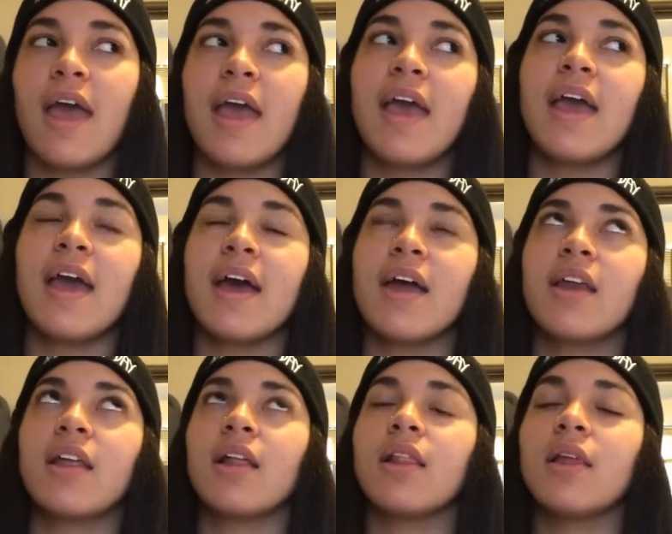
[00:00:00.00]

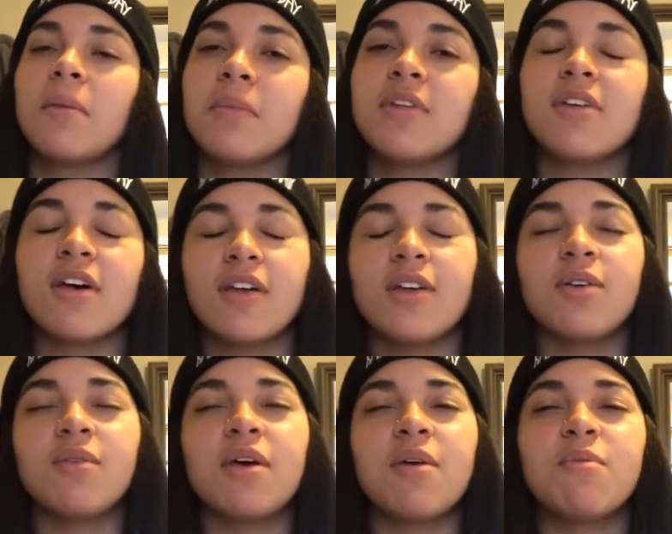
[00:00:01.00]
and let me tell
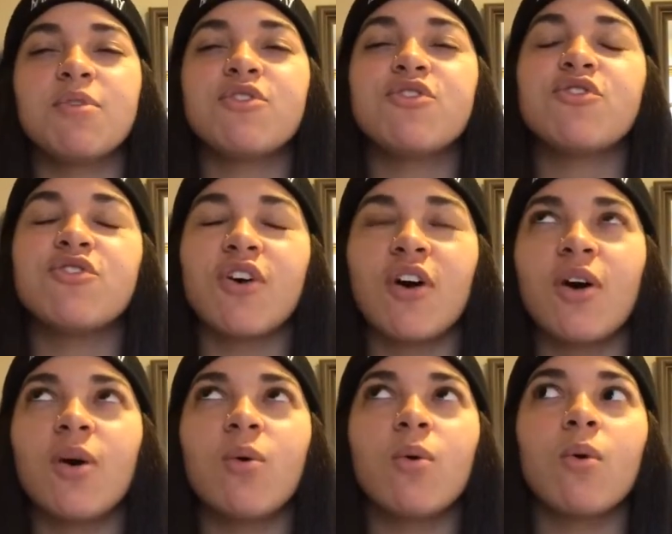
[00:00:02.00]
you, it was
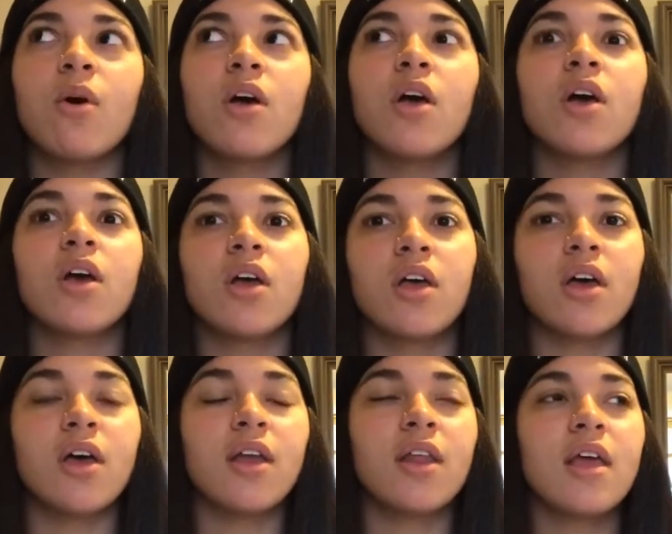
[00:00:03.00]
so
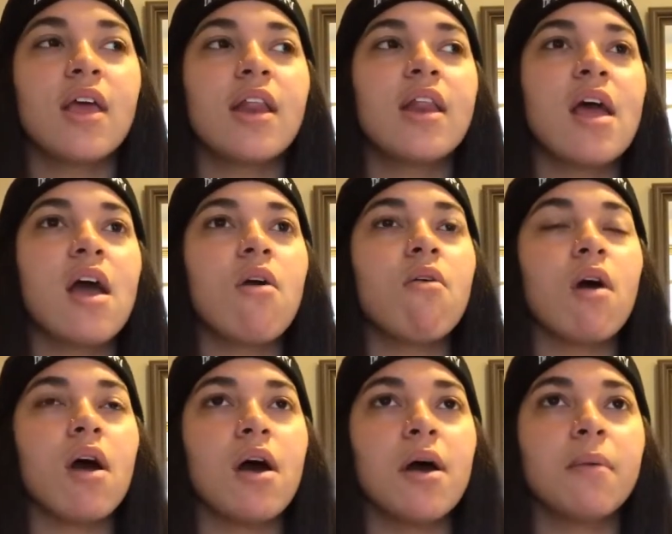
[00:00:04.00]
good. Now,
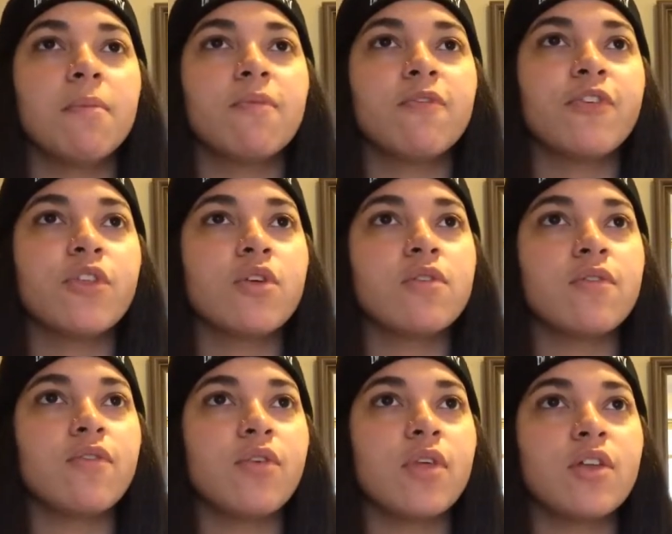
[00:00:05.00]
um, for those
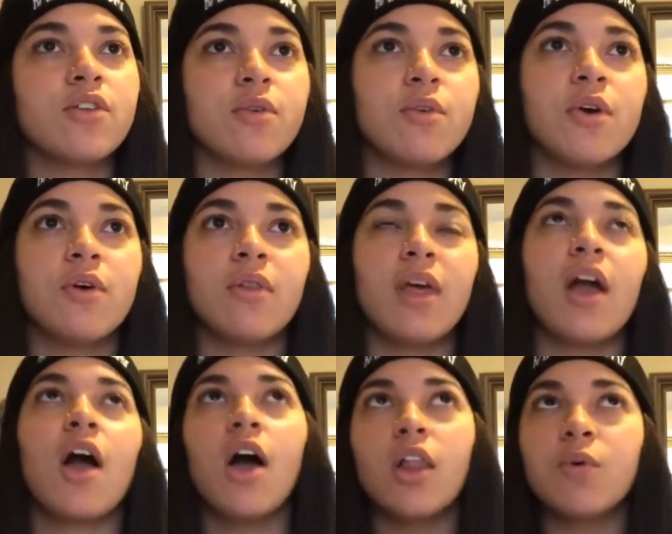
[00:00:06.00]
of you that don't know,
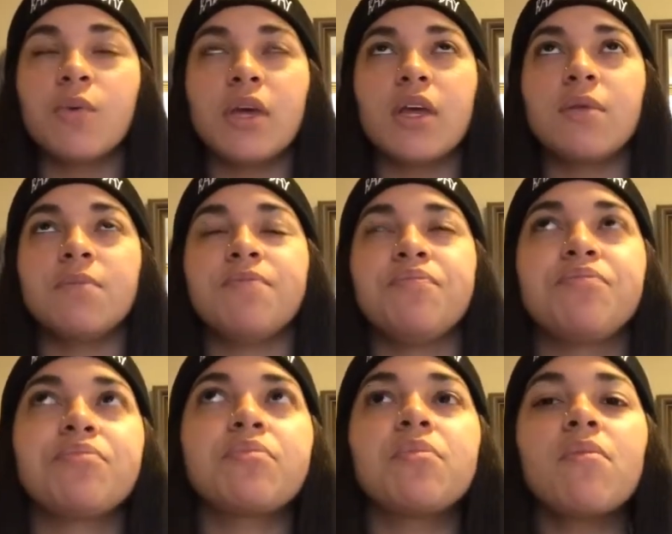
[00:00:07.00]
like, Halloween
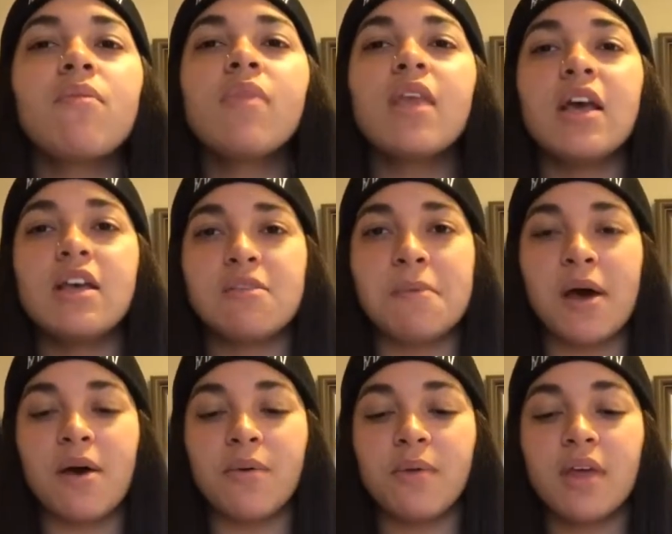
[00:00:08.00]
is
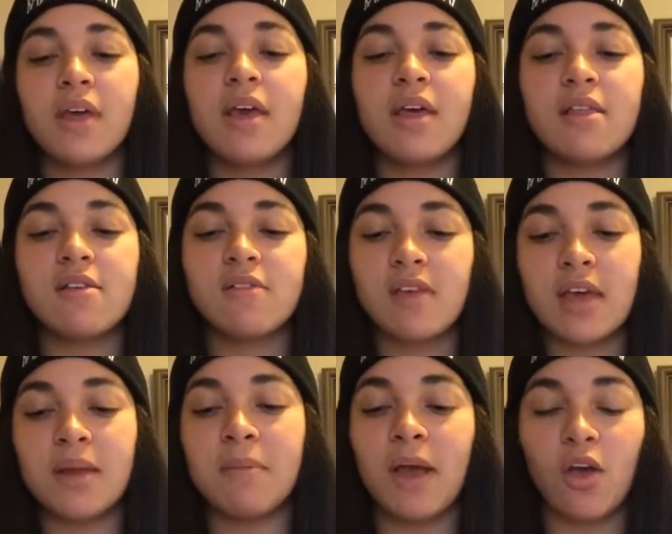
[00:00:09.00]
about this
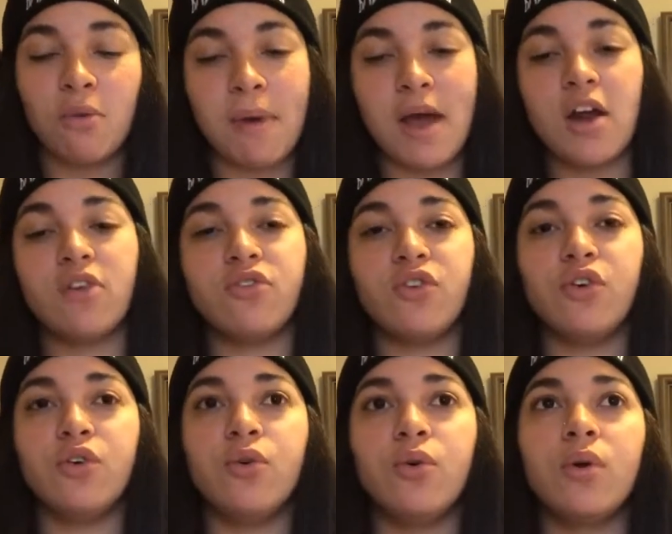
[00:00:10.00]
kid, Michael Myers,
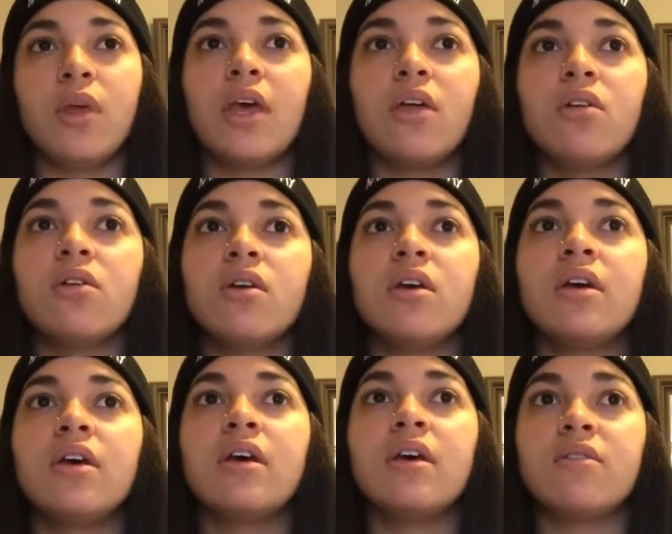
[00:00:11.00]
who killed
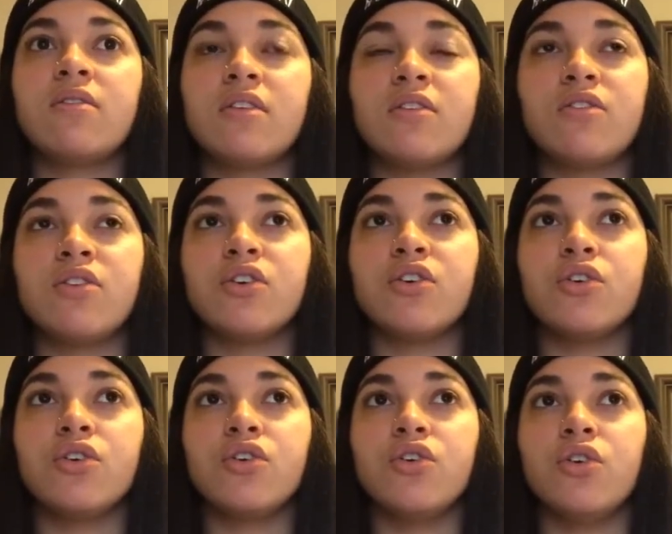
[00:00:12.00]
his
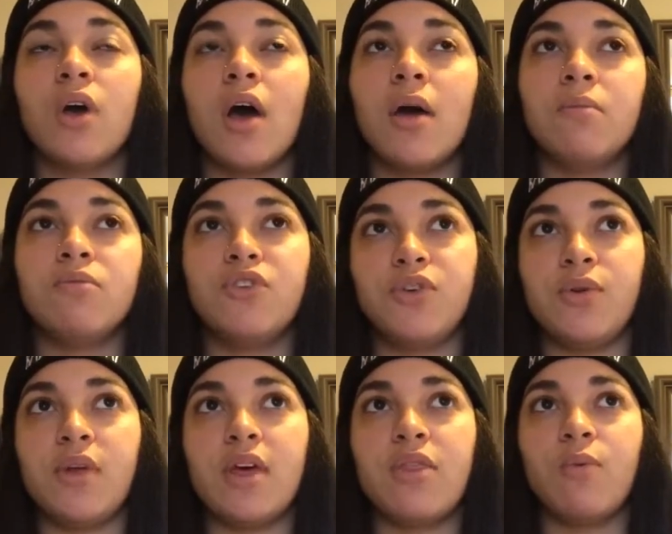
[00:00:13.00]
sister, um,
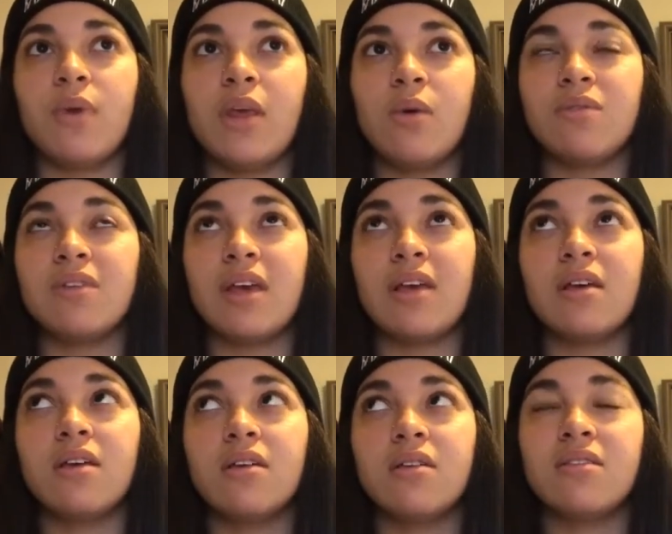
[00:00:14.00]
Judith, when he was like
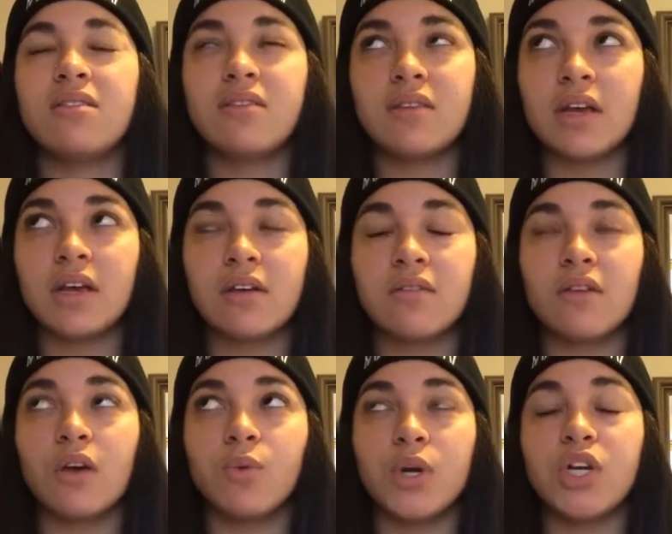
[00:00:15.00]
six
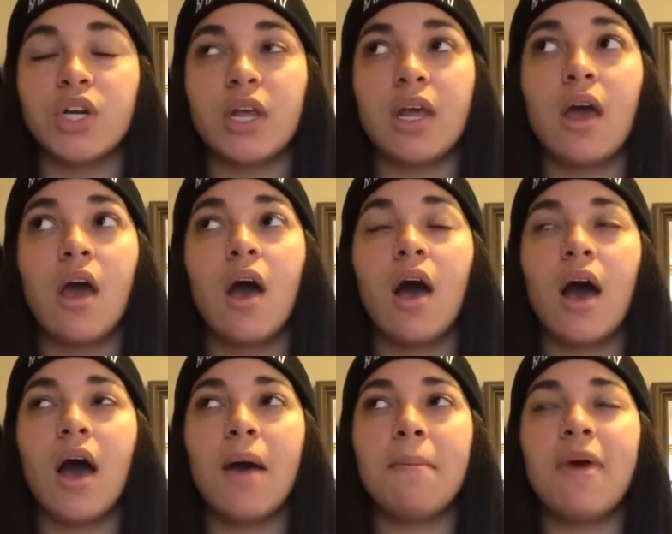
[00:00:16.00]
originally.
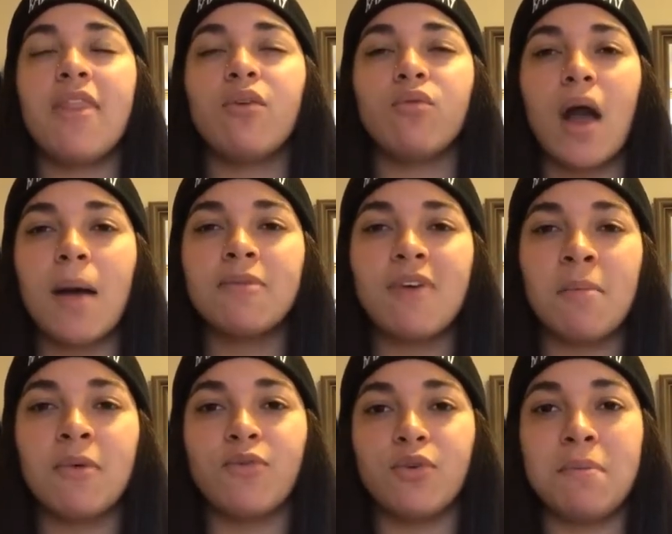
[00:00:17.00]
Um, in the Rob
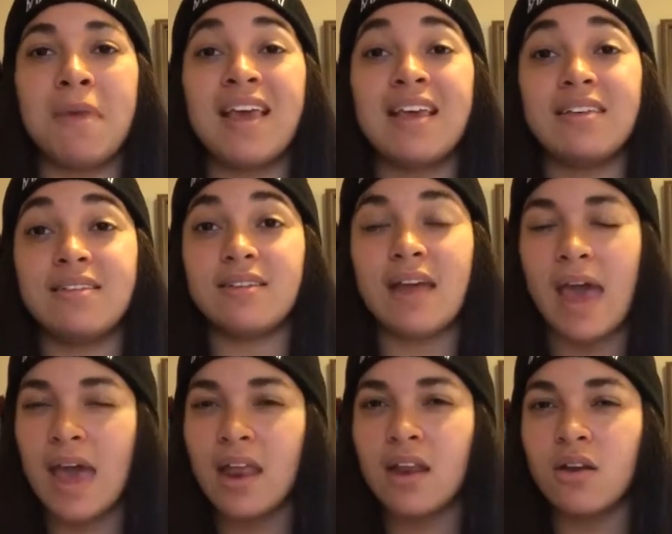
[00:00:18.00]
Zombie remake, he's
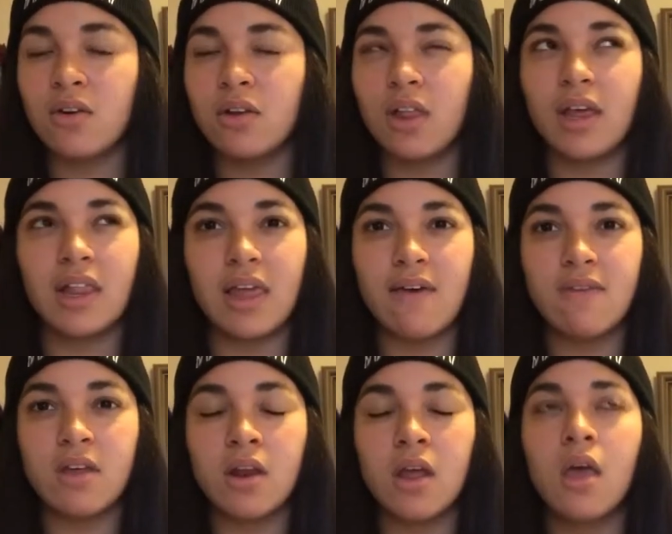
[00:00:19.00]
ten or like
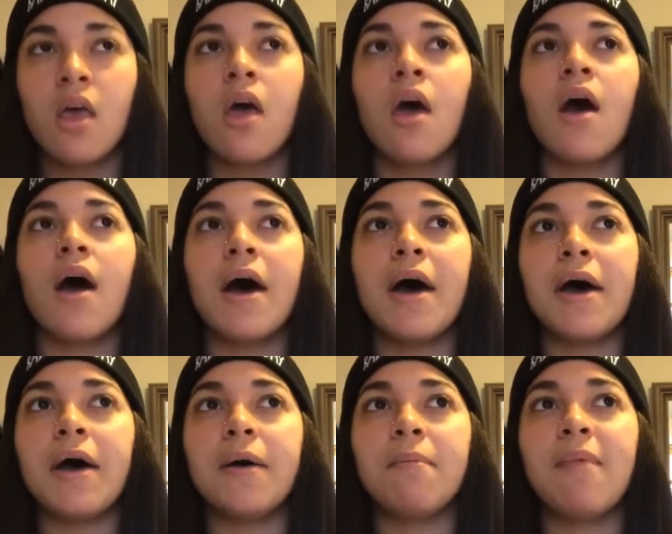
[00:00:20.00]
eleven.
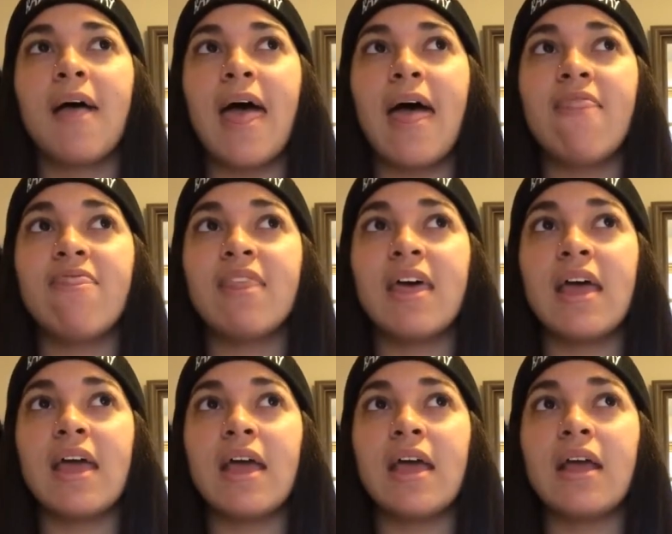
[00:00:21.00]
Um, and
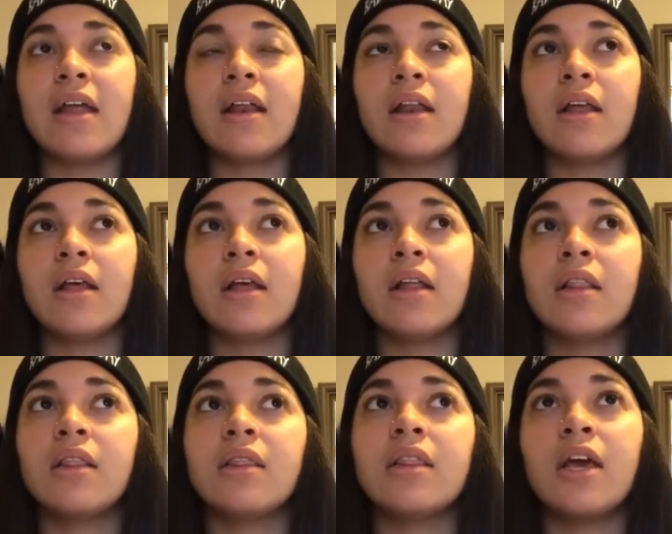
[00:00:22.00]
then
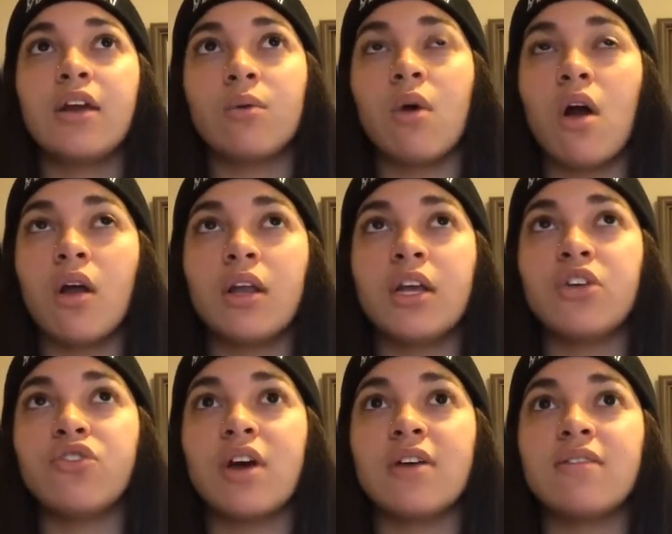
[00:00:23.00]
later on, he
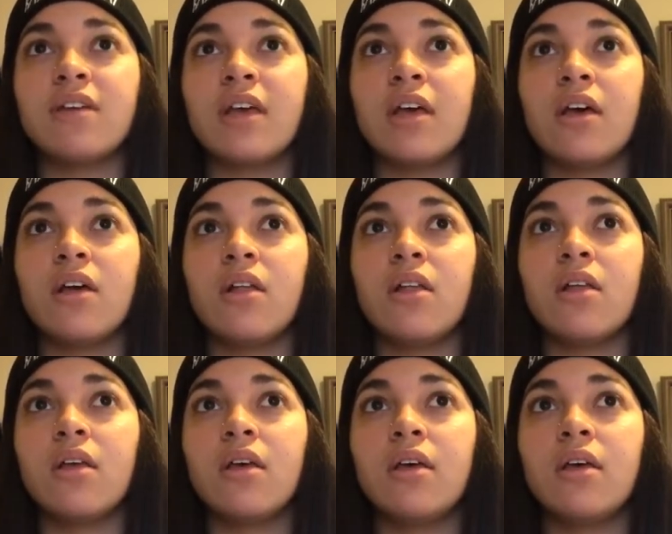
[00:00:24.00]
tries to kill